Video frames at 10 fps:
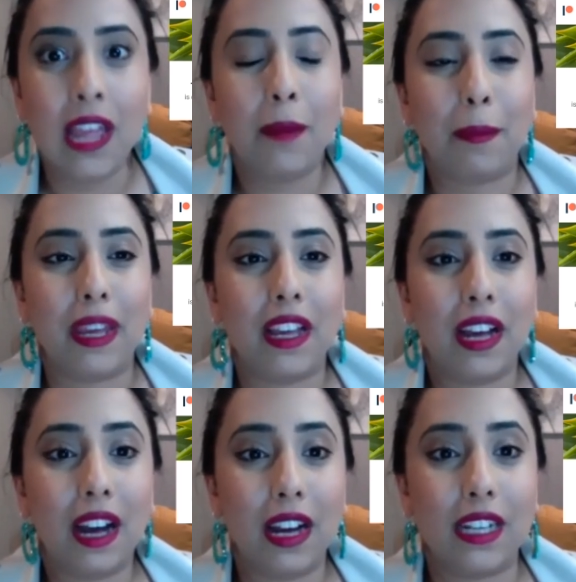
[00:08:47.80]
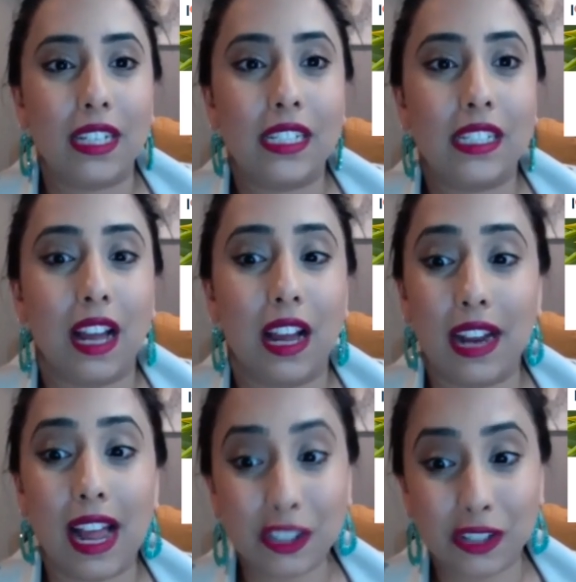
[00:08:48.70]
because, uh, and
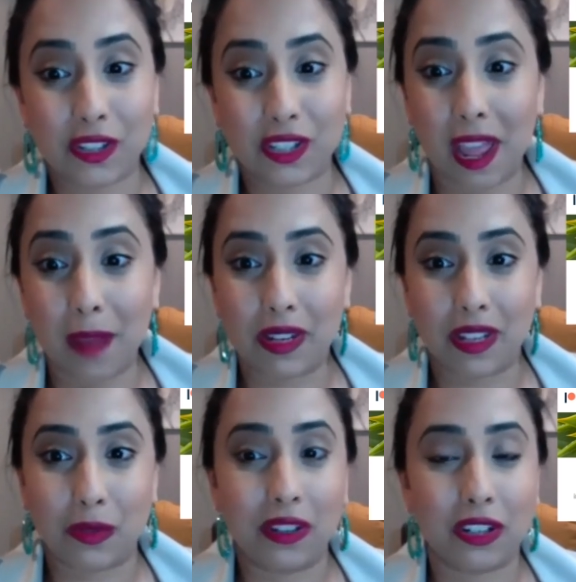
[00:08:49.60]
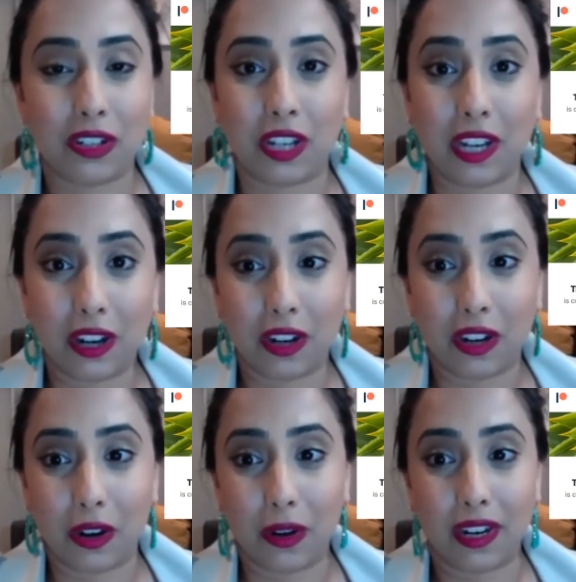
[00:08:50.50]
actually just came to this research a year
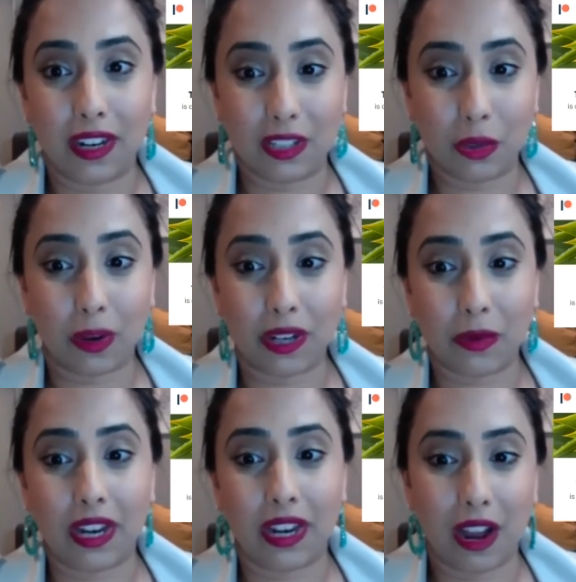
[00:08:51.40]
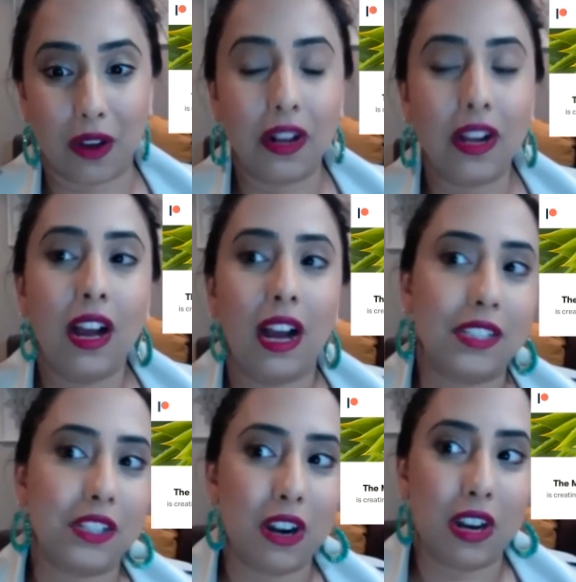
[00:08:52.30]
ago, and it's twenty twenty now. I
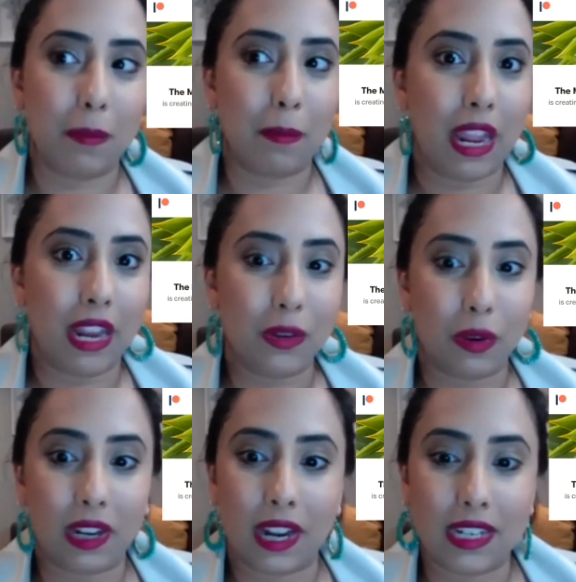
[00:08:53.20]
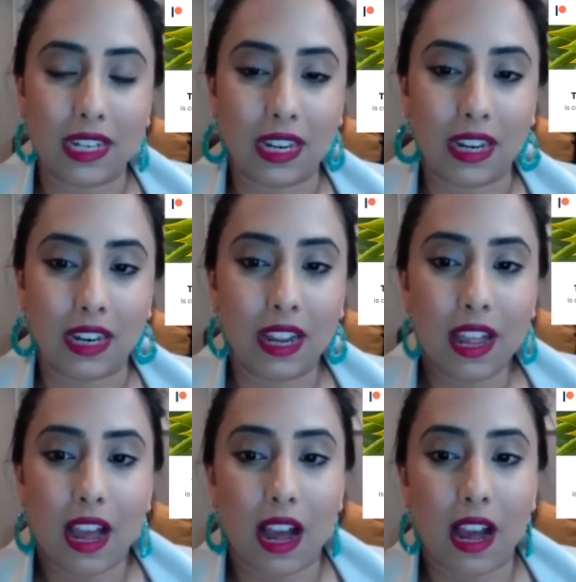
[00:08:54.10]
started in May twenty nineteen
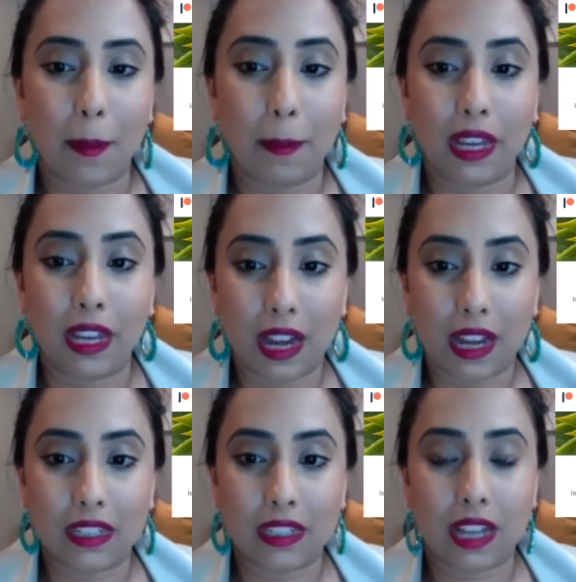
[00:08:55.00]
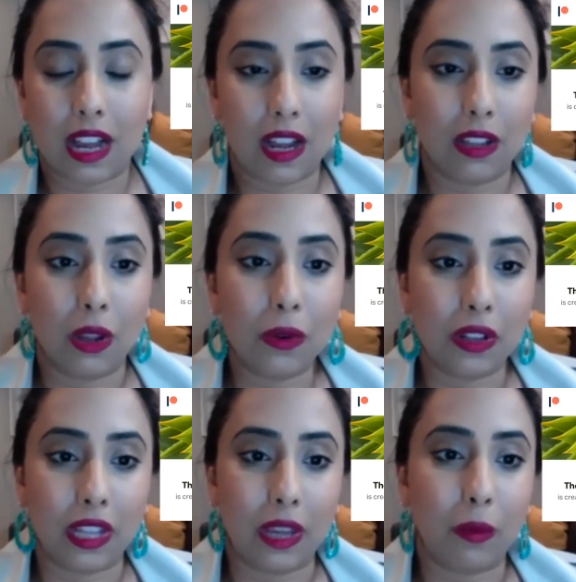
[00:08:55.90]
uh, because uh,
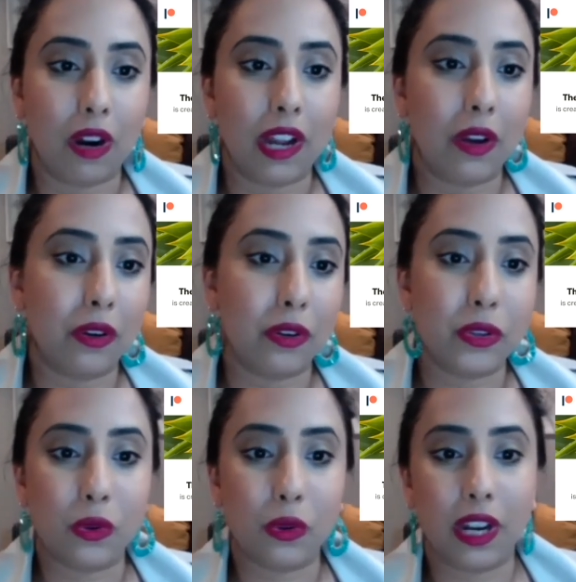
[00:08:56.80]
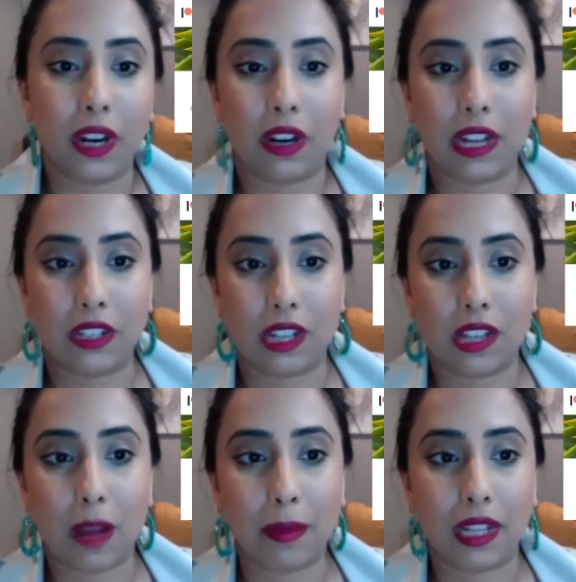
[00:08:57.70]
locally where I go to school here at Johns
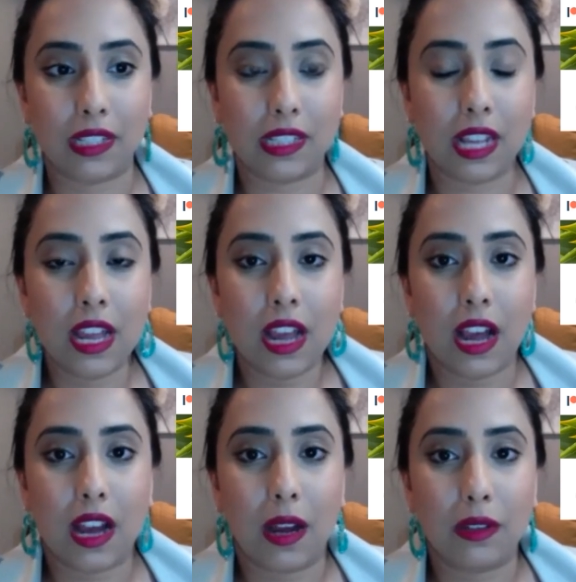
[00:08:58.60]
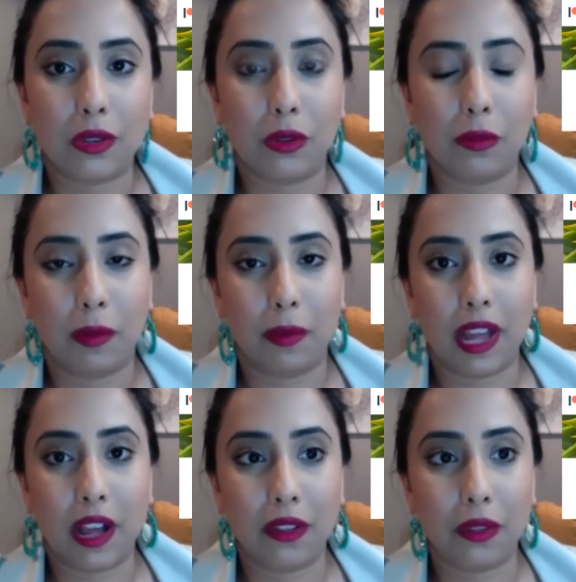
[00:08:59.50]
Hopkins uh, School of Public
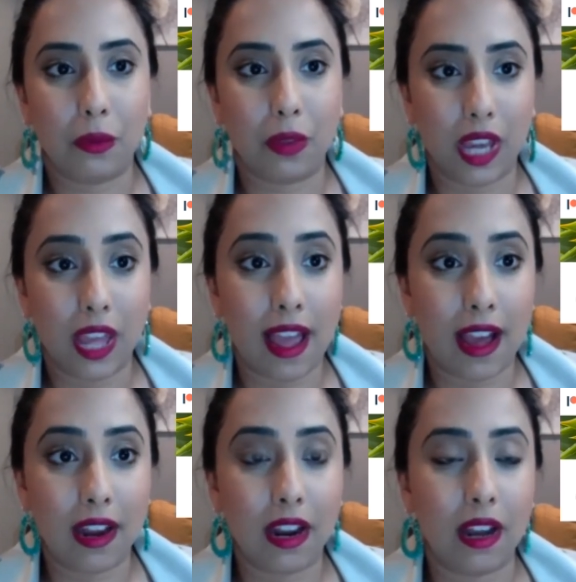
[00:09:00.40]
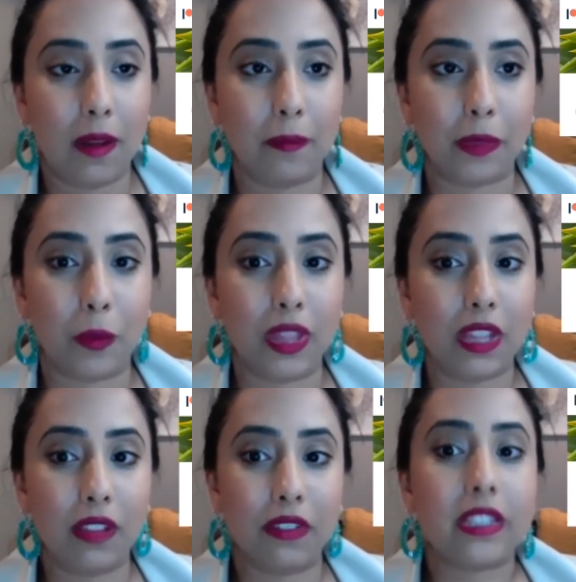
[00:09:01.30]
Health, we had um, within
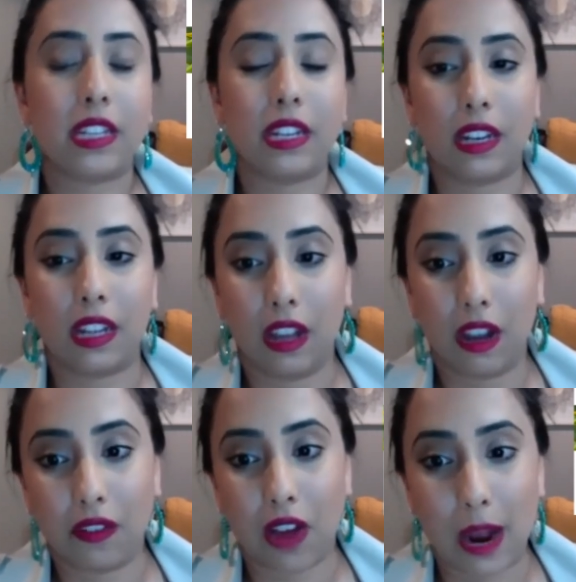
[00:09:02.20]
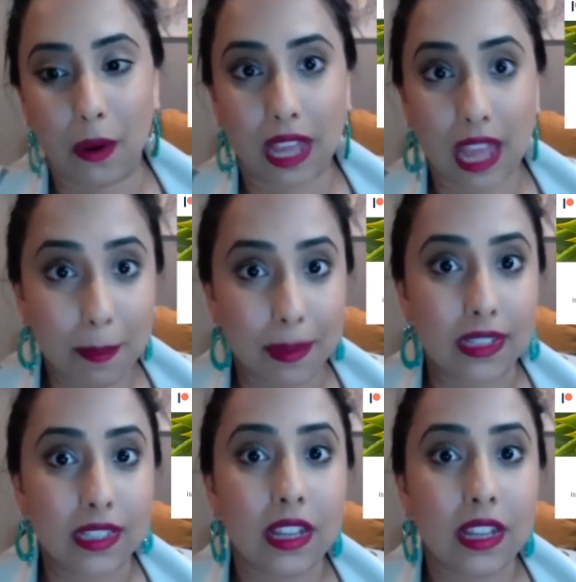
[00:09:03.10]
the vicinity of our campus,